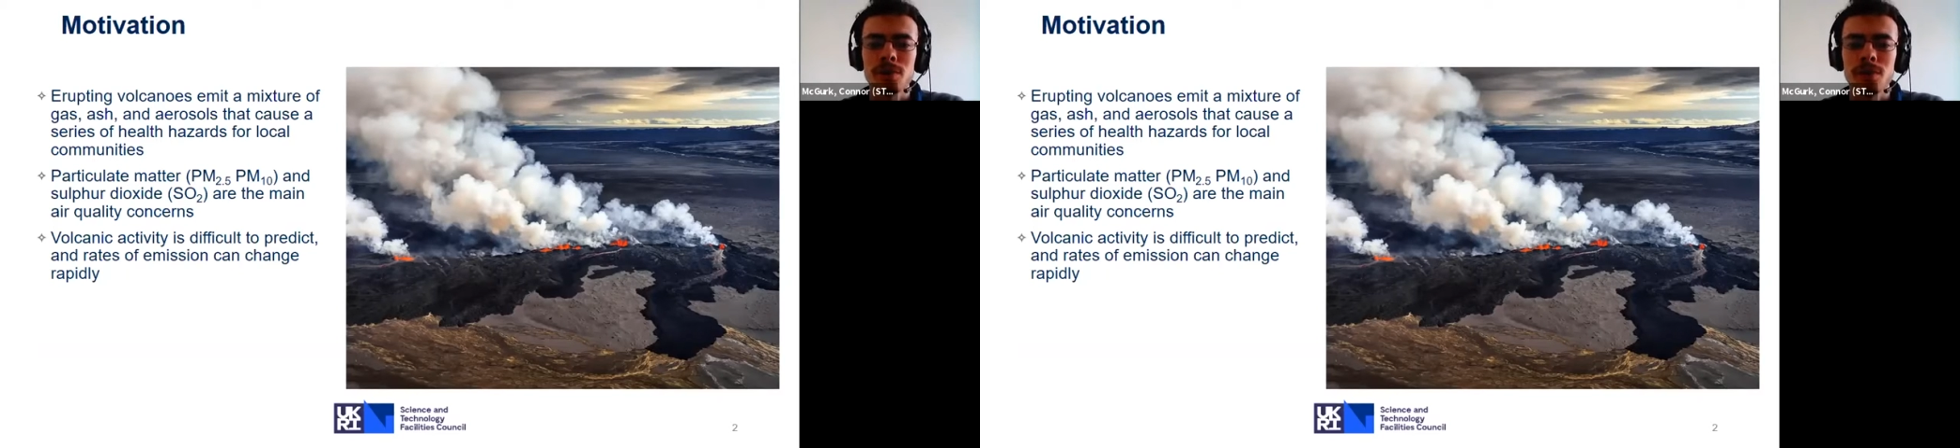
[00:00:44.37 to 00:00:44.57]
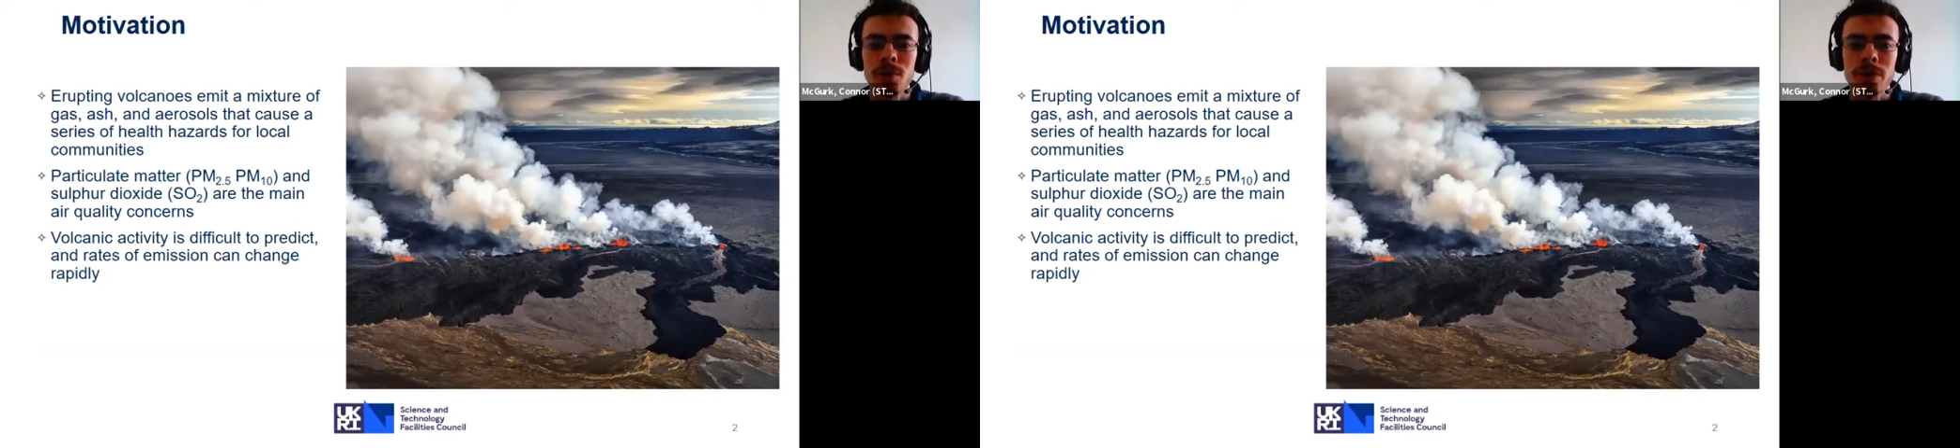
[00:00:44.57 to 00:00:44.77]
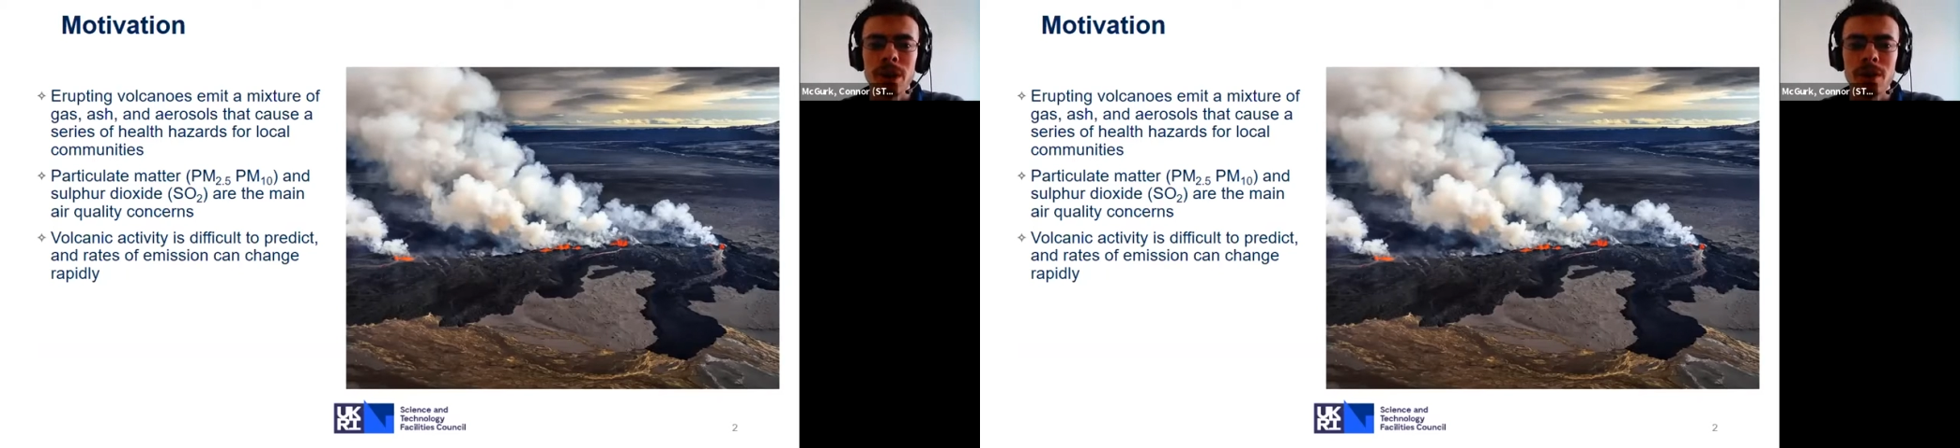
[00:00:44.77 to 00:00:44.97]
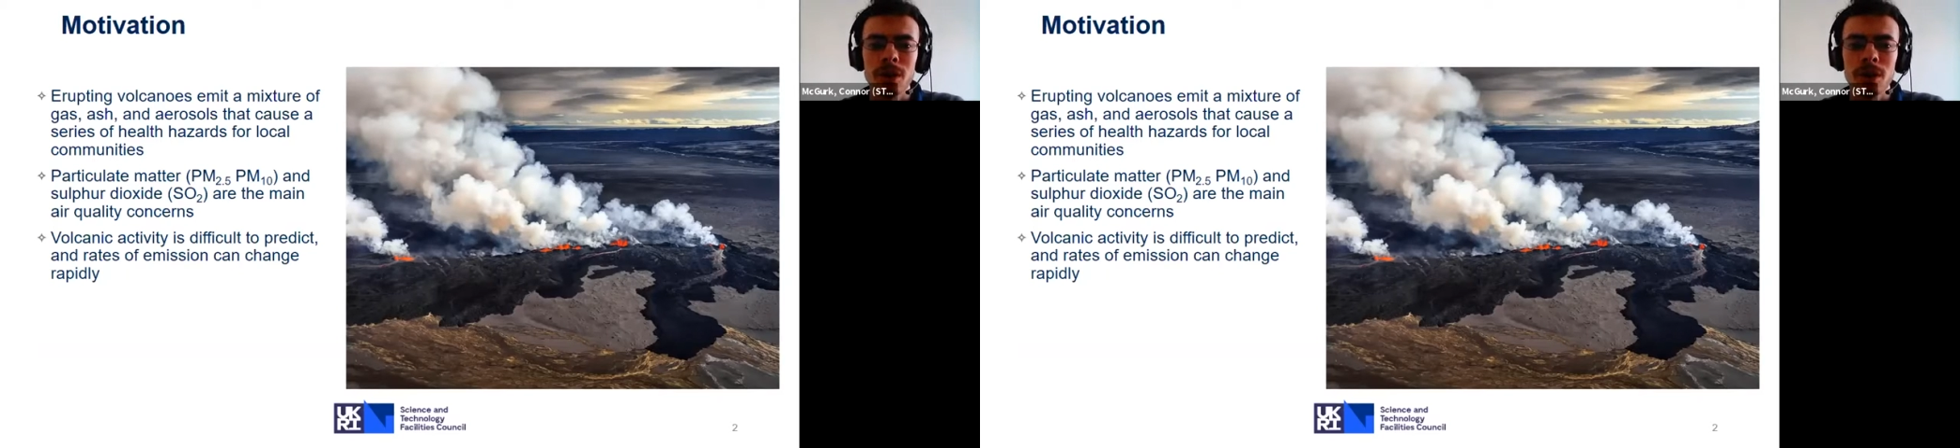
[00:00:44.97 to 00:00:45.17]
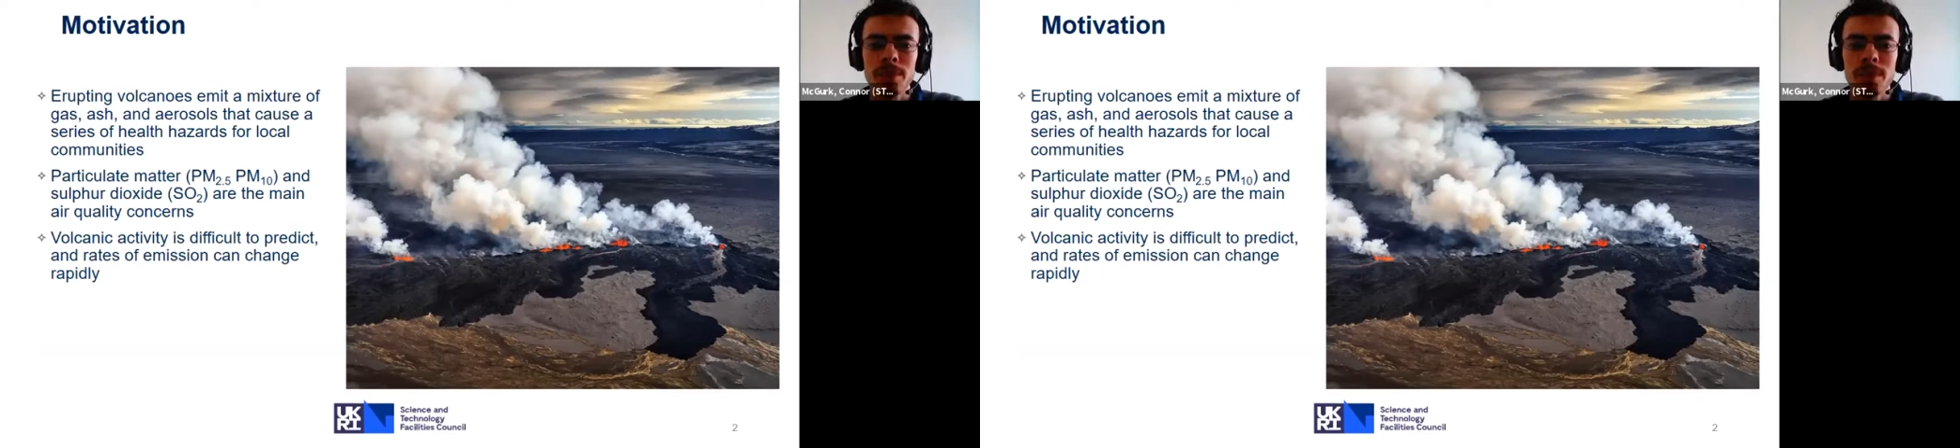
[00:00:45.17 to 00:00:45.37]
for the local
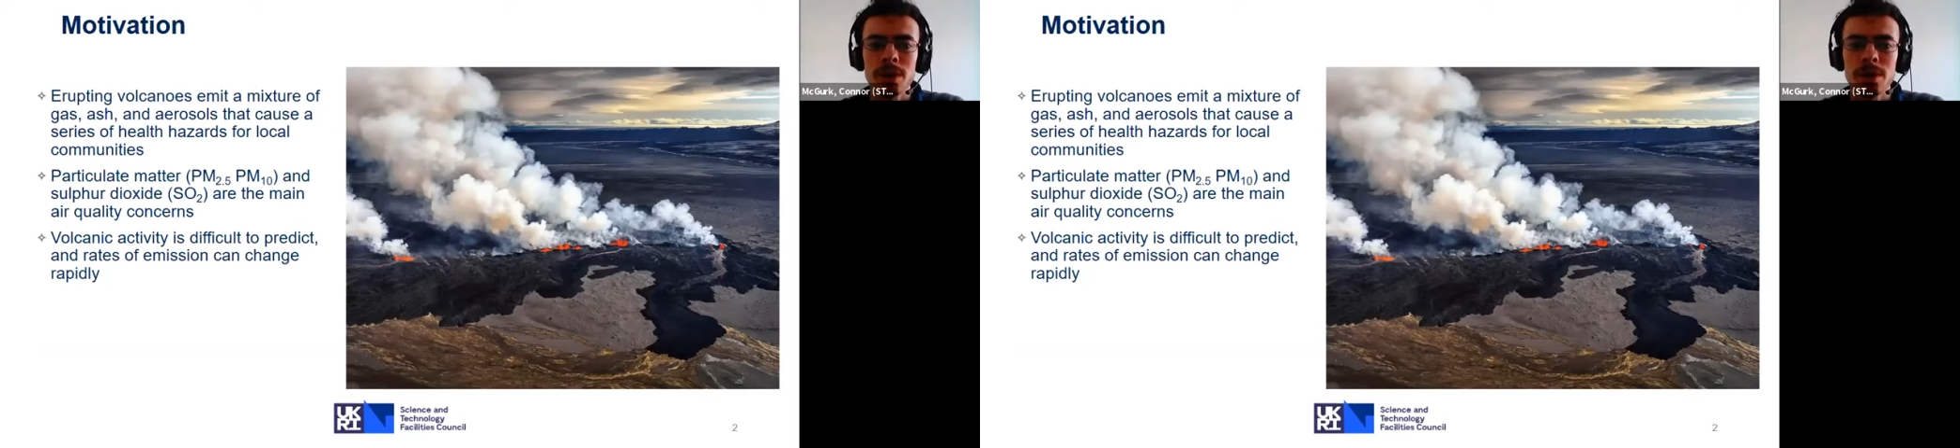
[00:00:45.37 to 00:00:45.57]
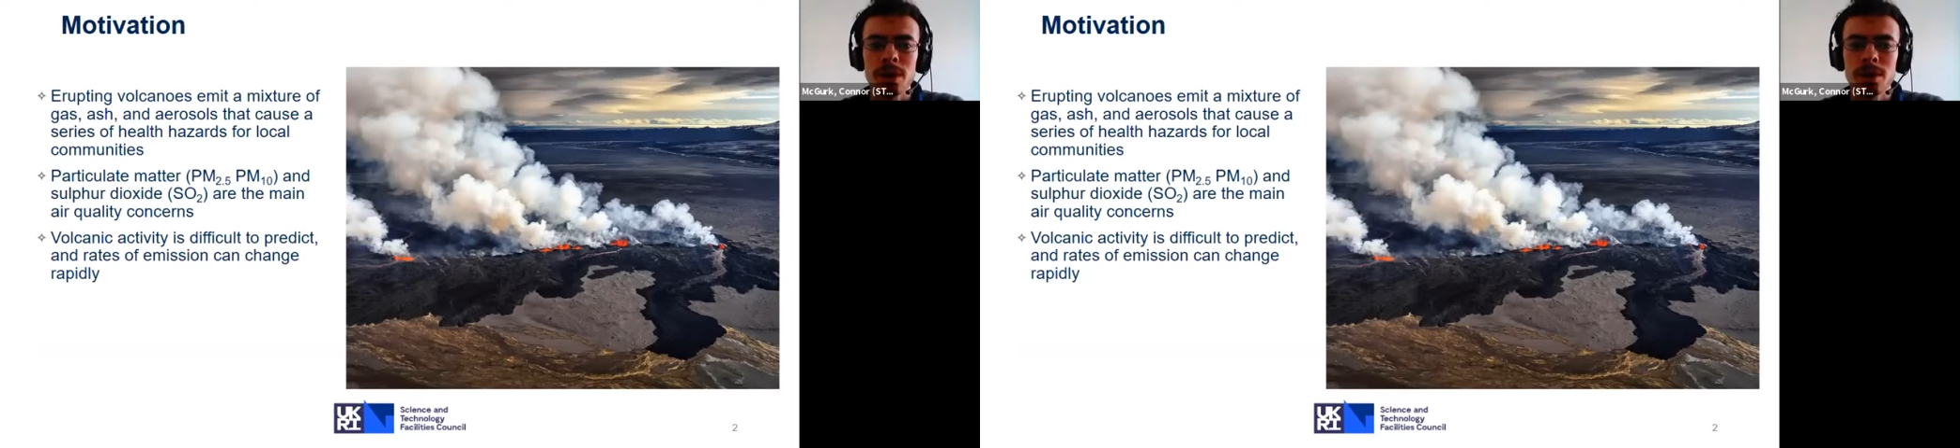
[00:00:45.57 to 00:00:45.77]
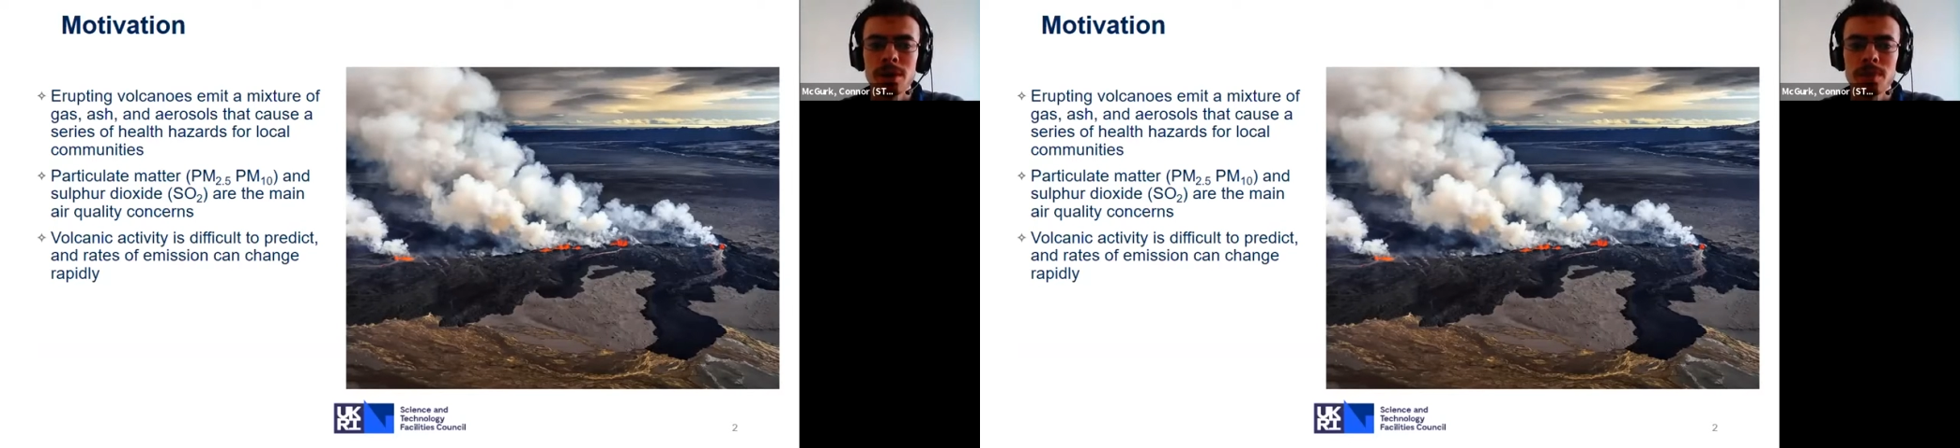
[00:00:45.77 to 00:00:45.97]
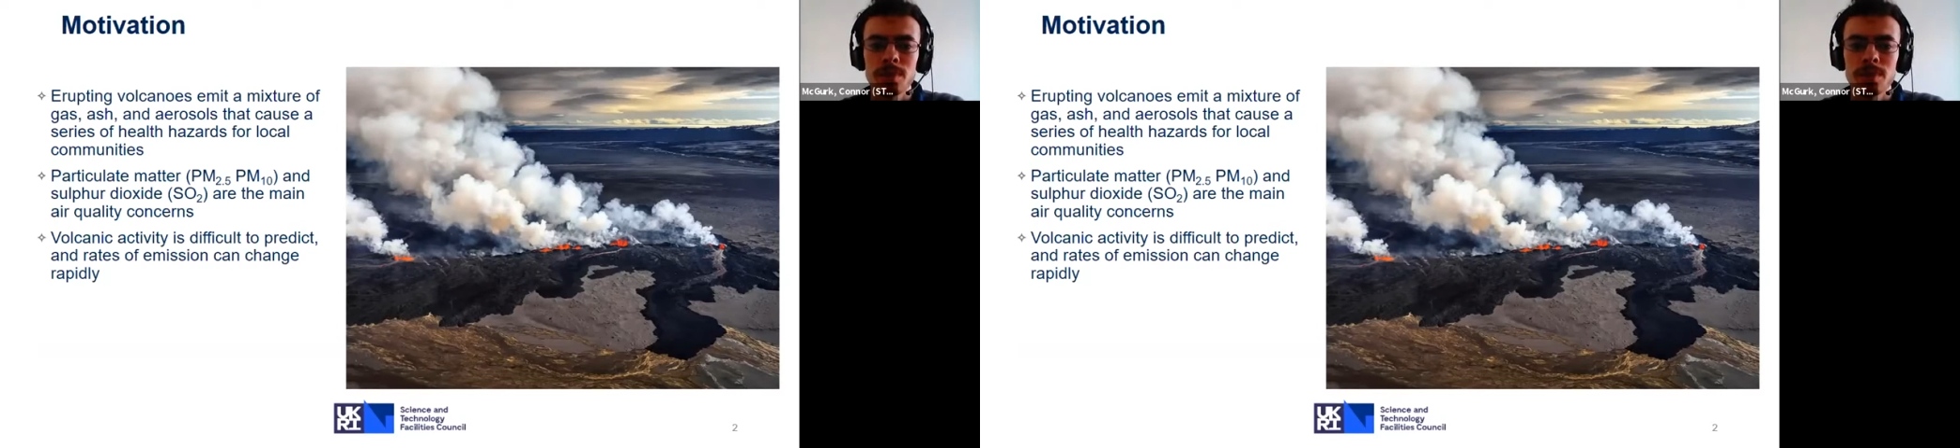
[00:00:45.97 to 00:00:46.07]
communities.